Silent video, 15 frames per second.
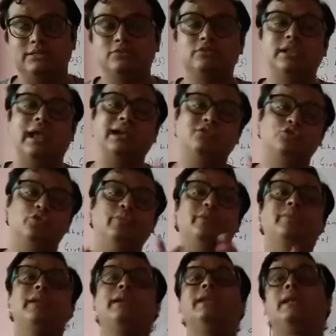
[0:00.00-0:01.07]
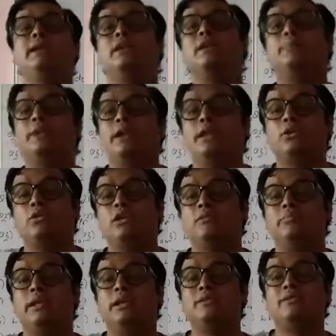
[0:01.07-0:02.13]
So that should be maintained in a particular
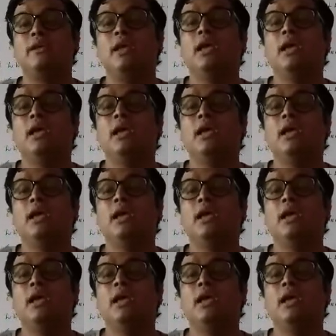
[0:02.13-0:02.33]
place.